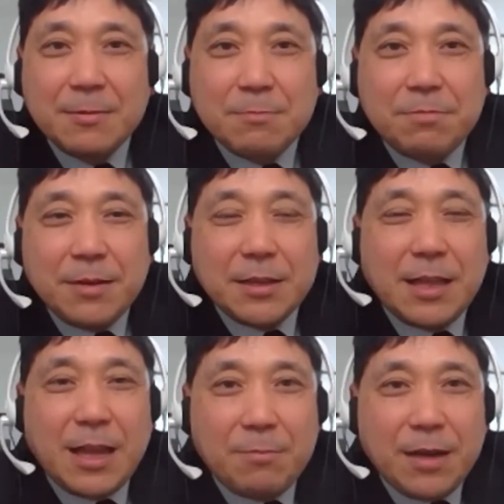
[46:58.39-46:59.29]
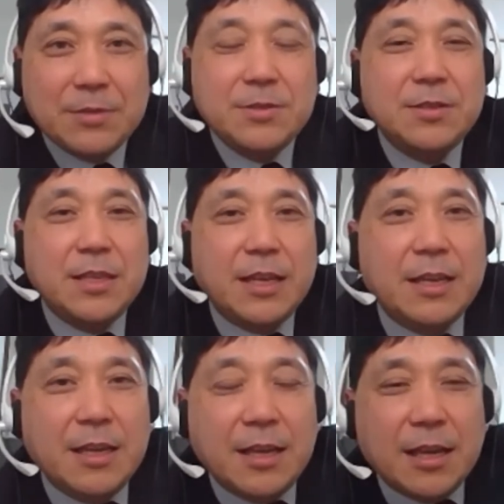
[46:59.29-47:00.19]
But about the
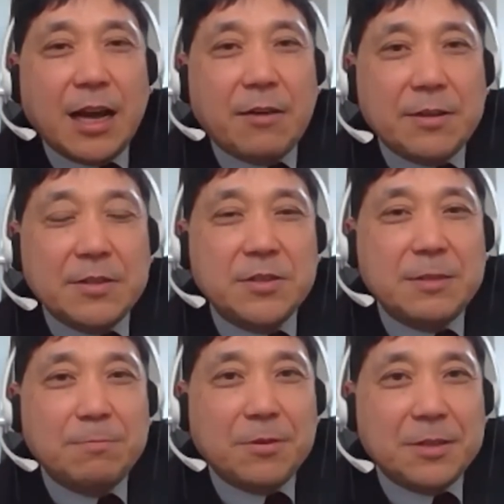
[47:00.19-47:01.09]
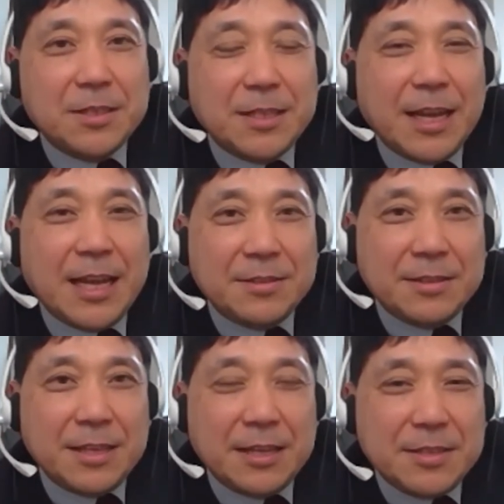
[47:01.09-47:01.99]
currency policy,
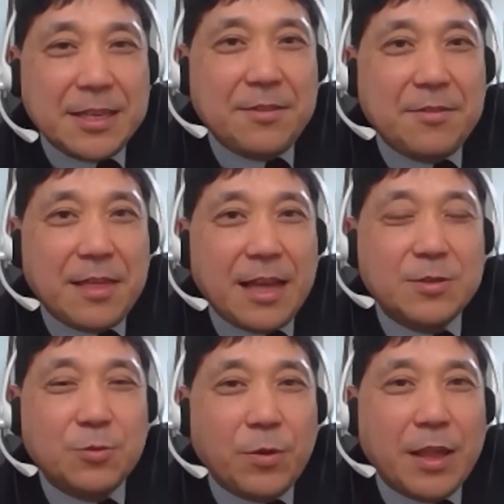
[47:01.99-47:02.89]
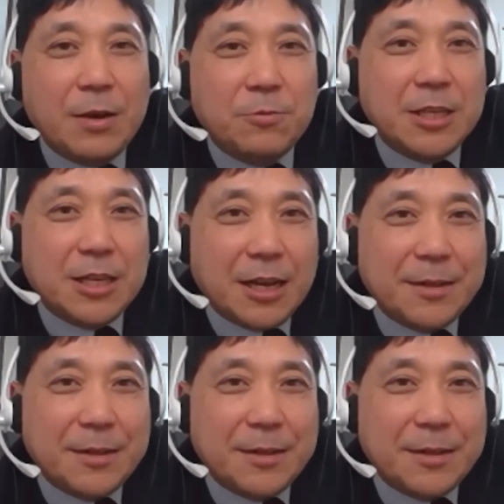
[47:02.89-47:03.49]
and I think that's where we are.